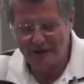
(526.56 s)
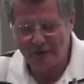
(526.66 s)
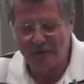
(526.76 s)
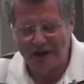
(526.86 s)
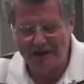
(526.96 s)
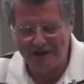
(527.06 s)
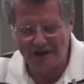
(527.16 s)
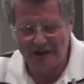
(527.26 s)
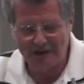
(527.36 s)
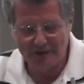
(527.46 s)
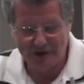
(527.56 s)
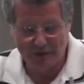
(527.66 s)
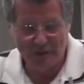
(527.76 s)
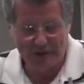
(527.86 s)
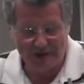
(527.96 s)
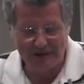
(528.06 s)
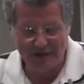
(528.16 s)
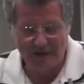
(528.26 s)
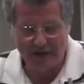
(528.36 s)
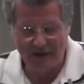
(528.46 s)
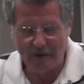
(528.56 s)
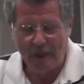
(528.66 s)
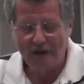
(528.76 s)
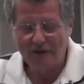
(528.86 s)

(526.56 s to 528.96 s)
the bacteria which are present there